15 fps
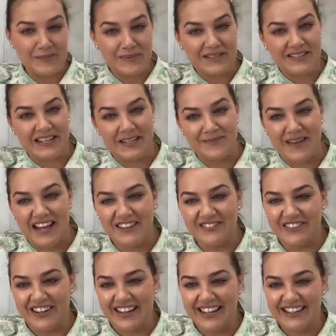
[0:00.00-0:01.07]
the petite mal,
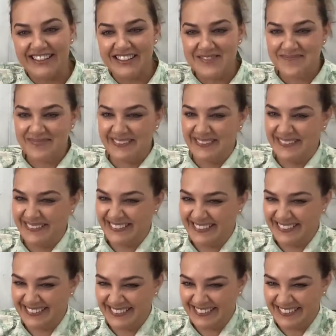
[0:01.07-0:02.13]
right?
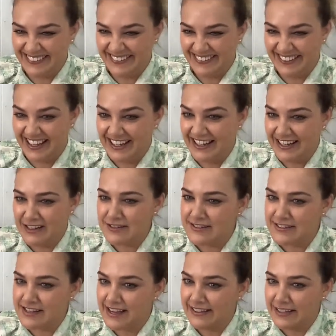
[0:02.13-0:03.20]
I need a
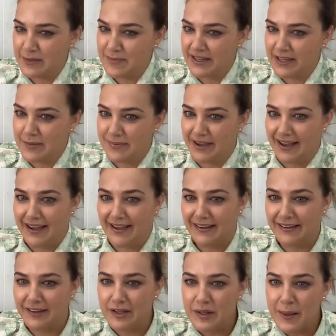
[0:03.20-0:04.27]
slightly bigger bag.